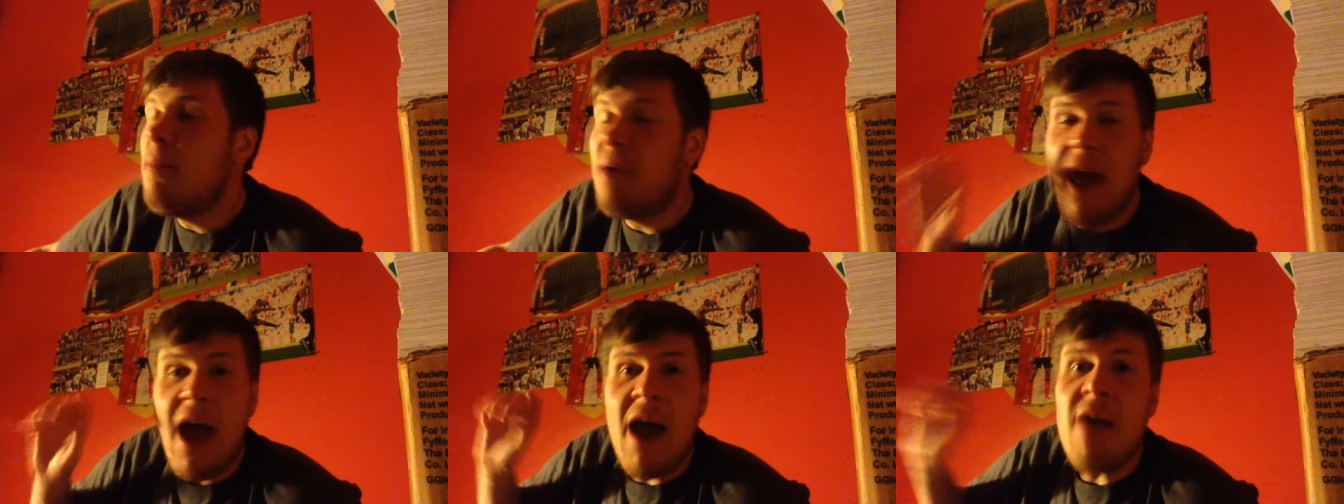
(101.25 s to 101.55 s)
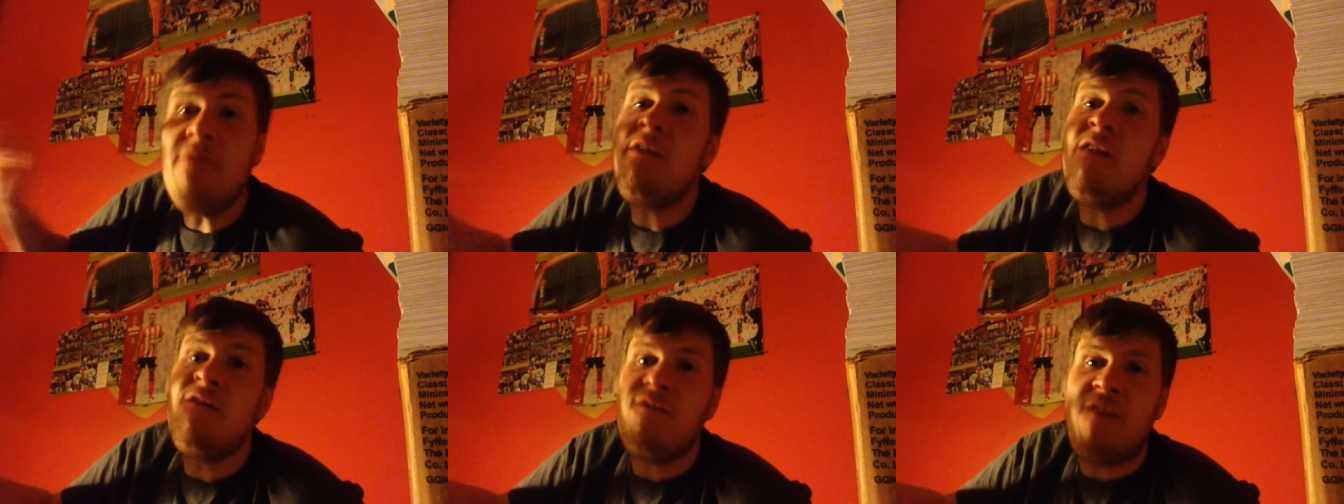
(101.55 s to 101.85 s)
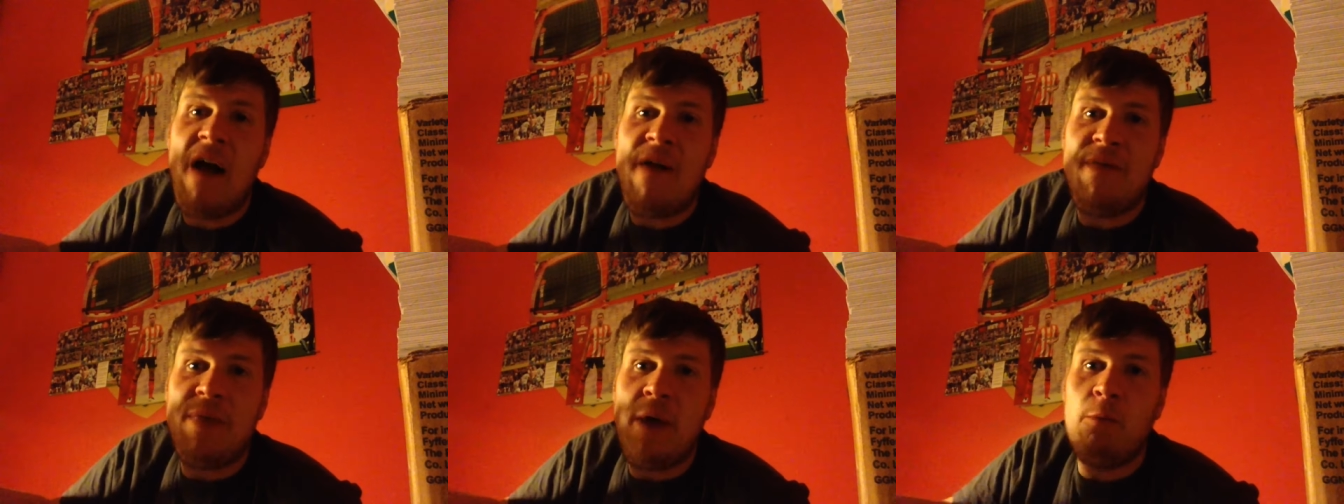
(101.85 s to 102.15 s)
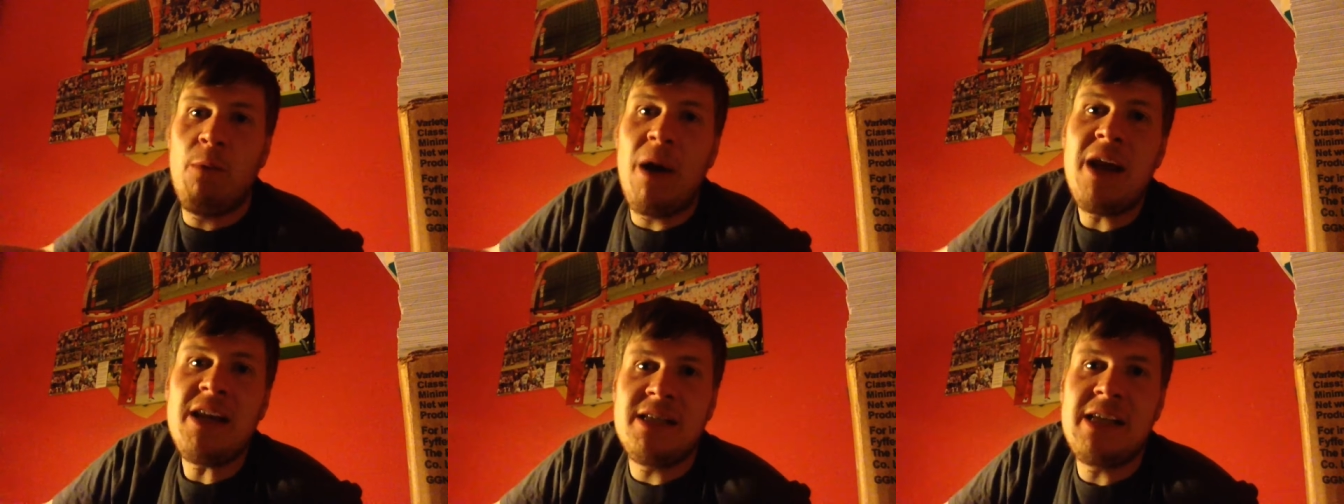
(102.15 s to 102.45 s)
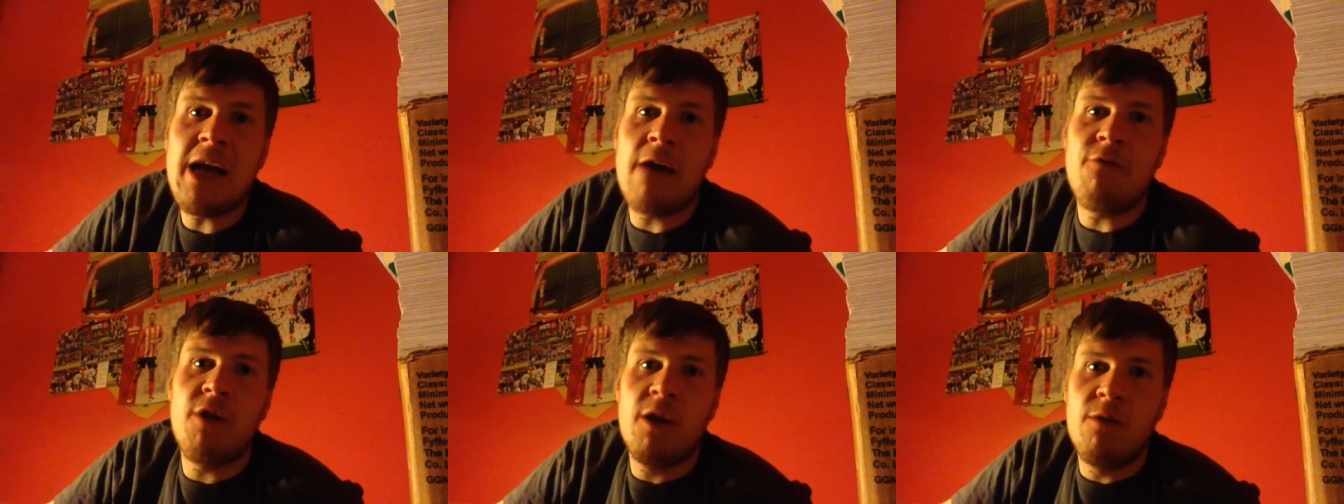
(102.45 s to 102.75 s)
But every fan that went
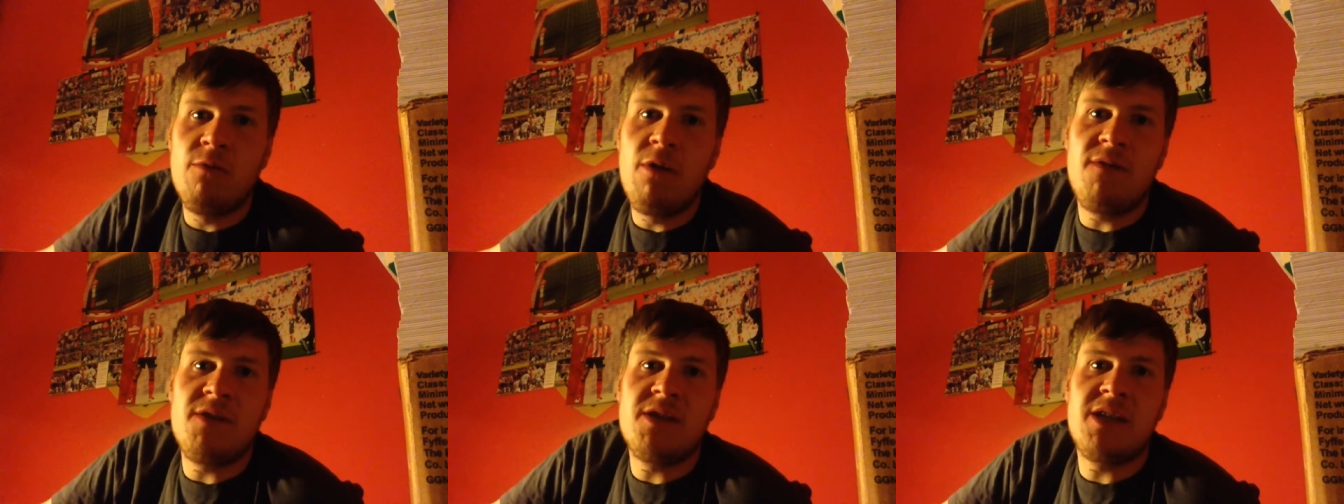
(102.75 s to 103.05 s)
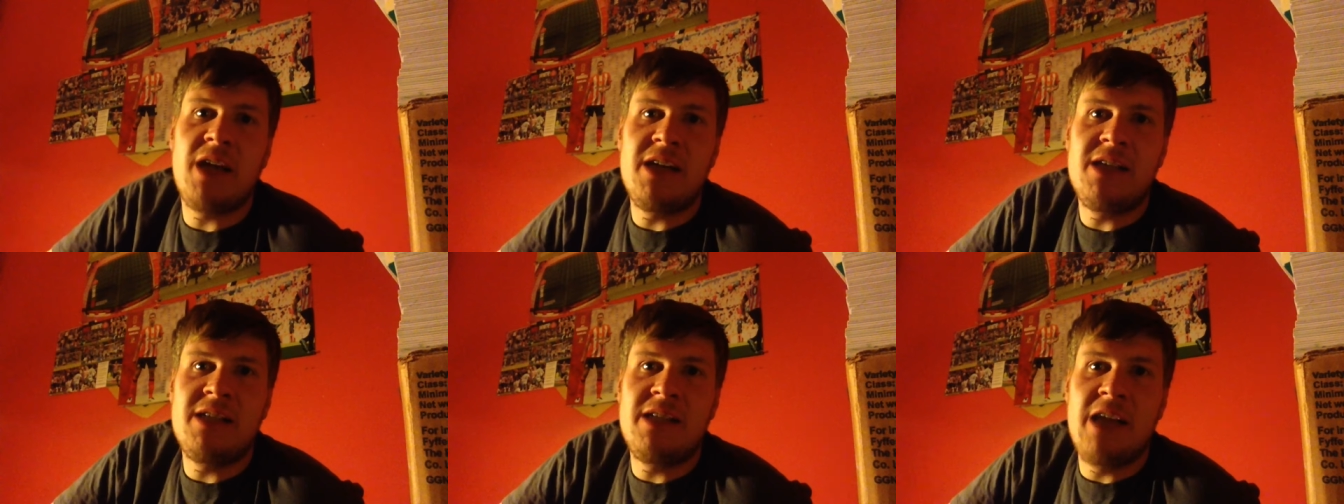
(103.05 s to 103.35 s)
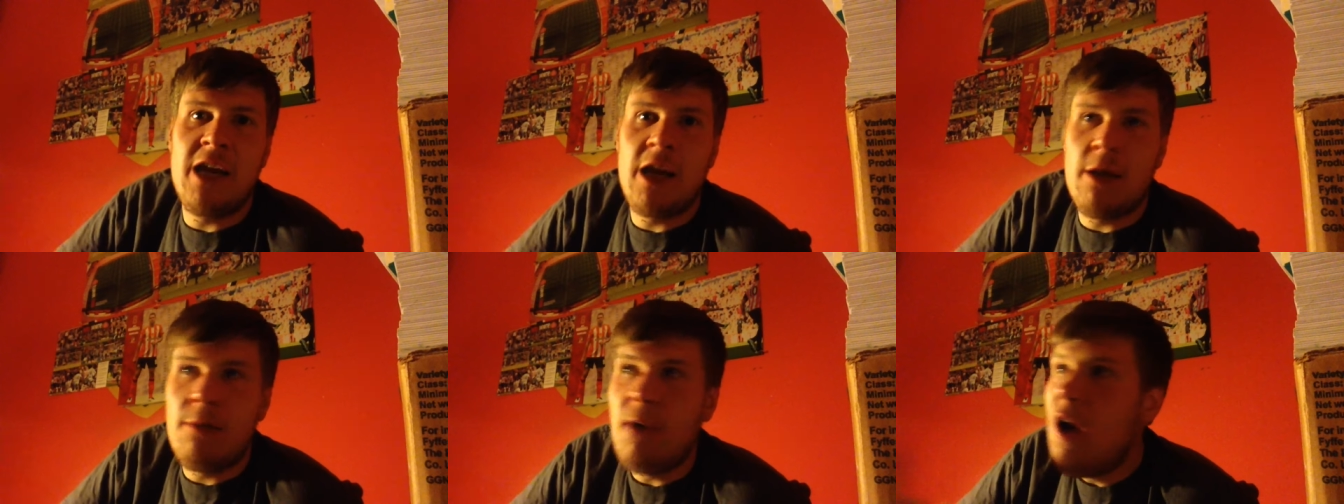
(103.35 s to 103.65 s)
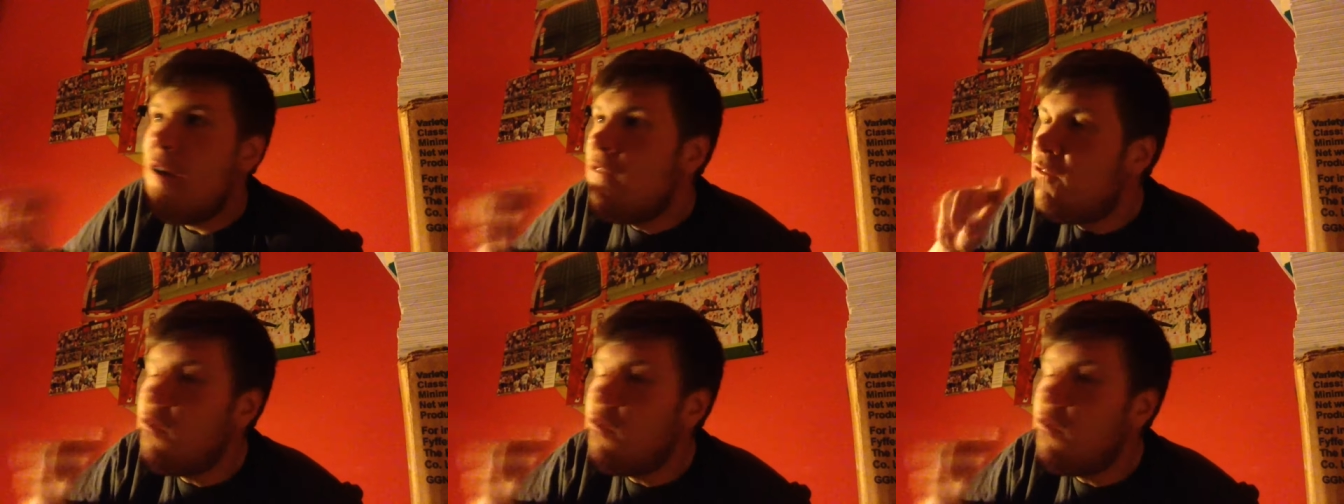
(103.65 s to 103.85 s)
down to the Riverside Stadium